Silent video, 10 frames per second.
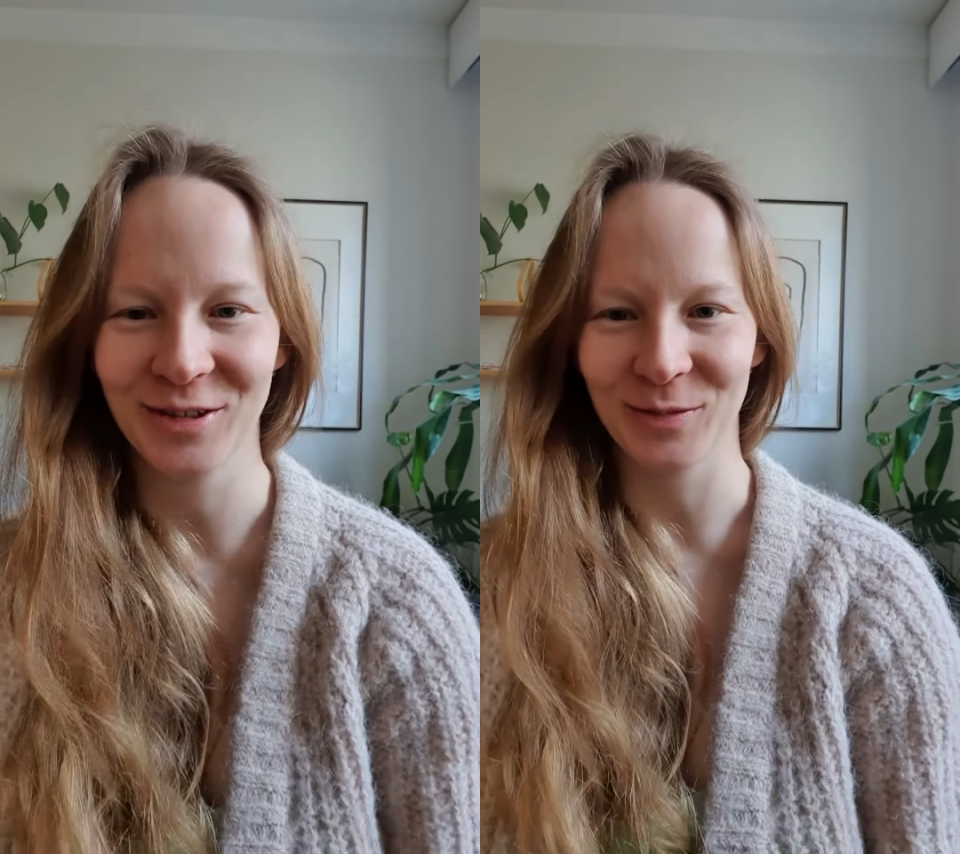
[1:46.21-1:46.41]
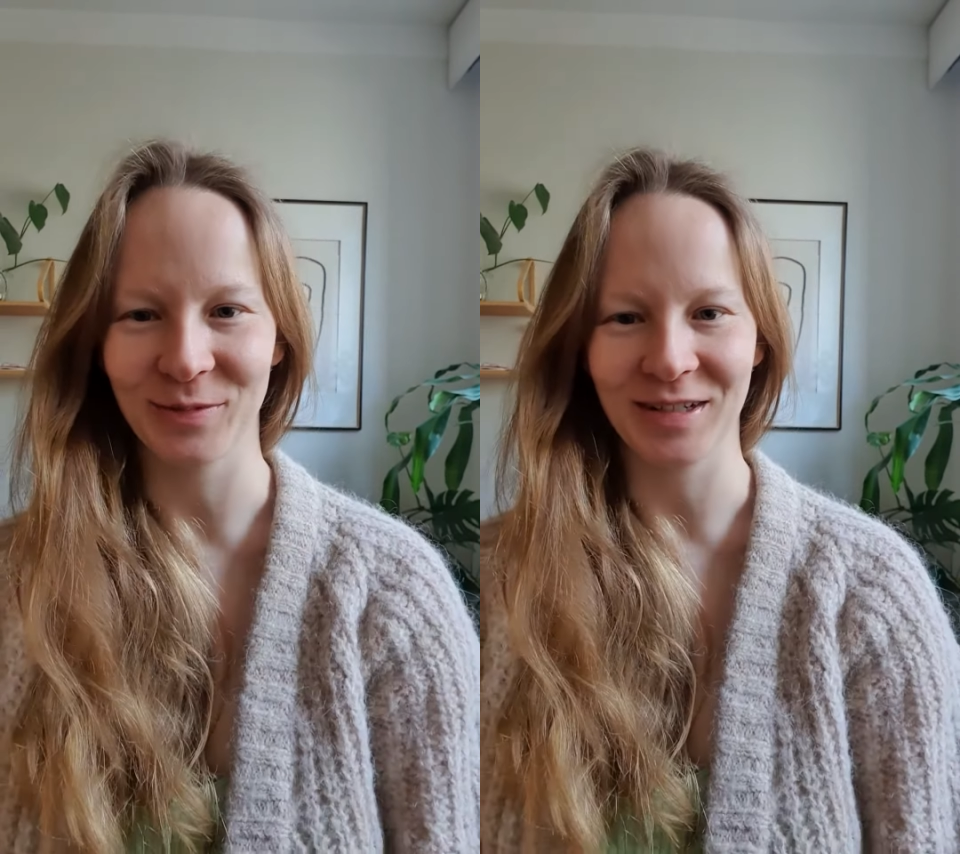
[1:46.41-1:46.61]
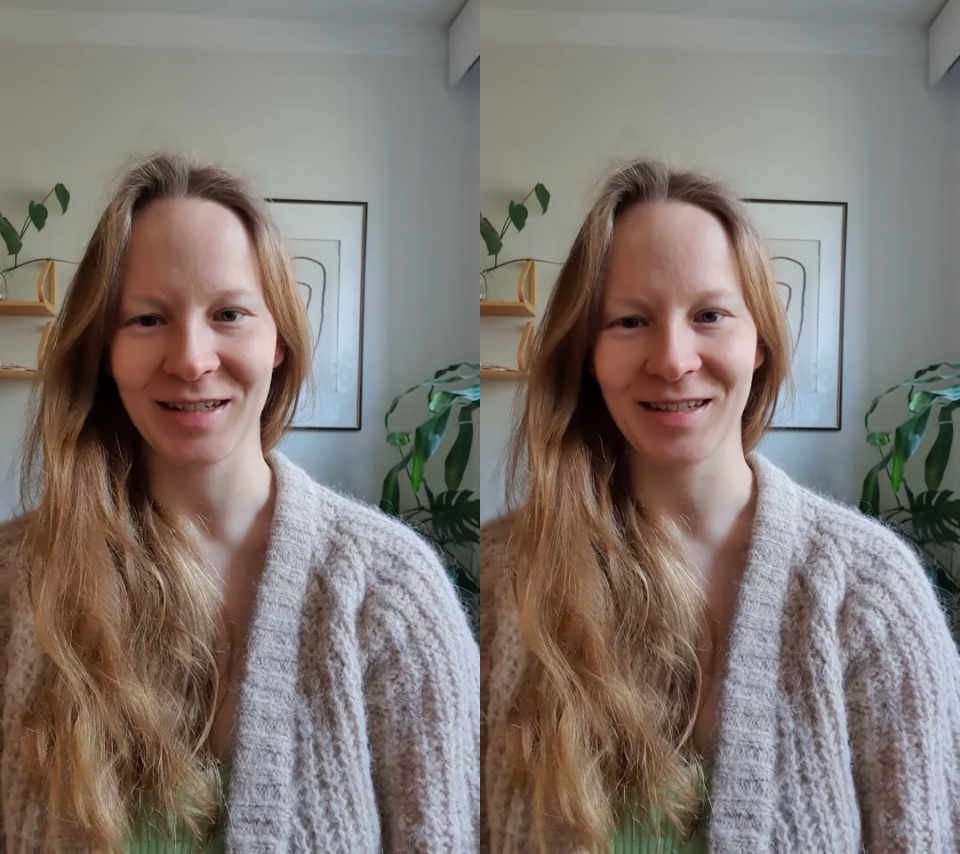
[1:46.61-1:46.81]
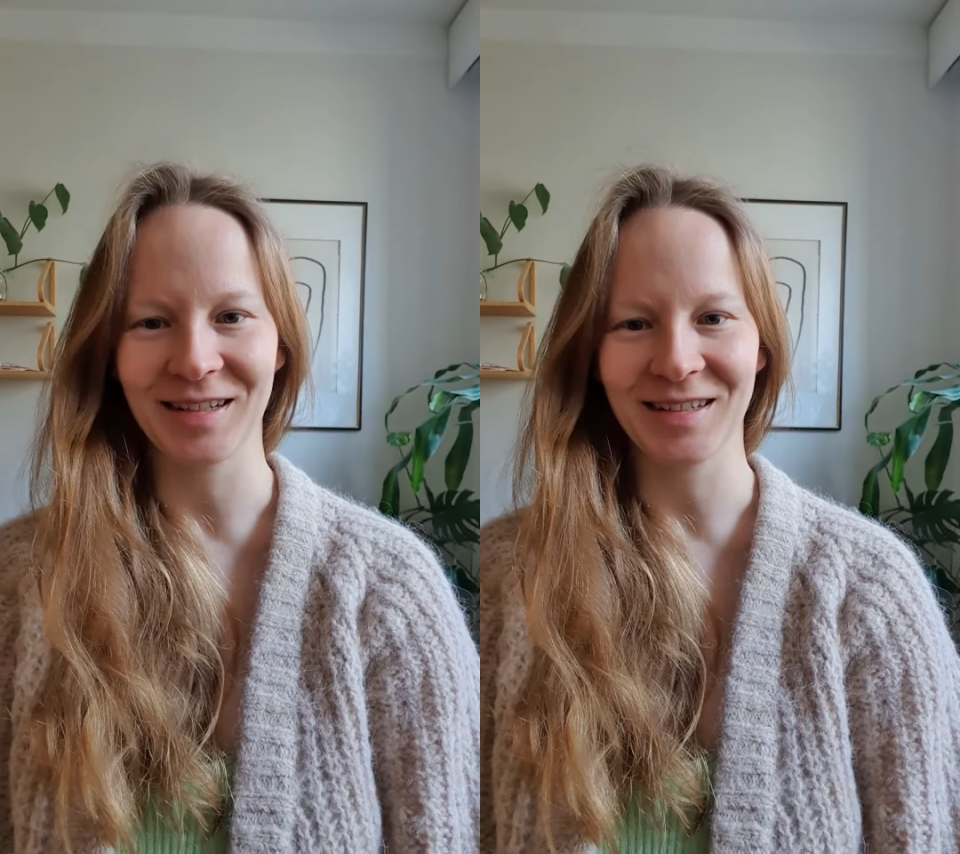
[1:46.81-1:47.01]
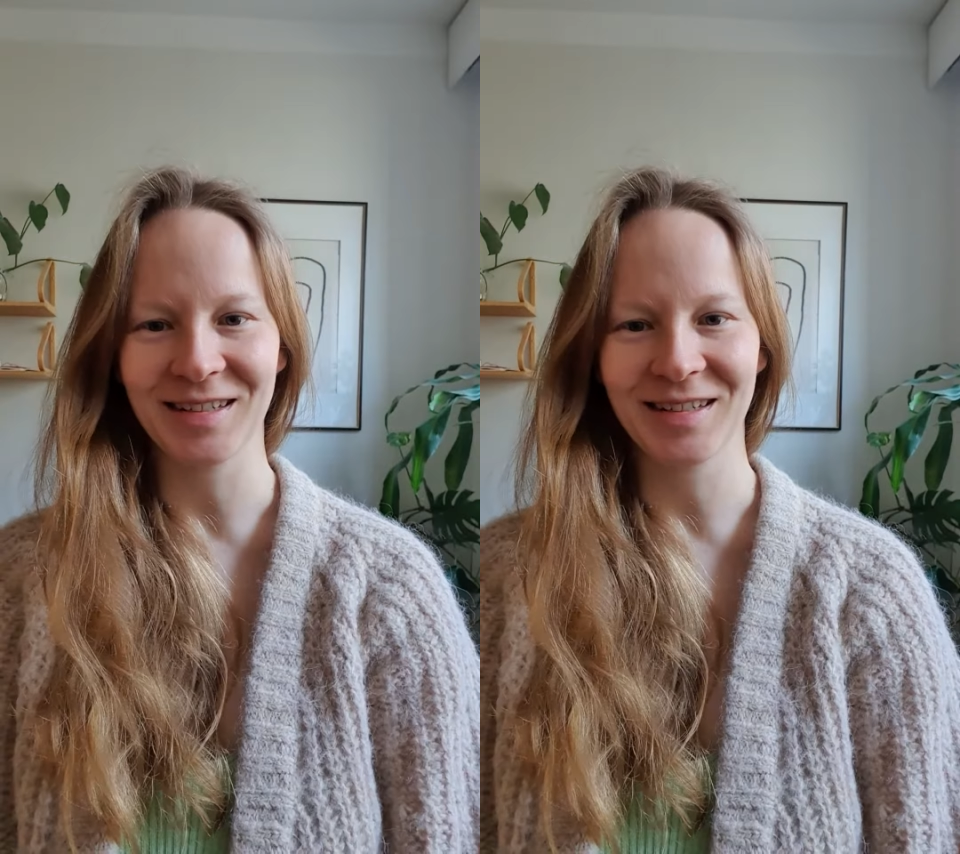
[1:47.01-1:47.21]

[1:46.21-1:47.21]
completely.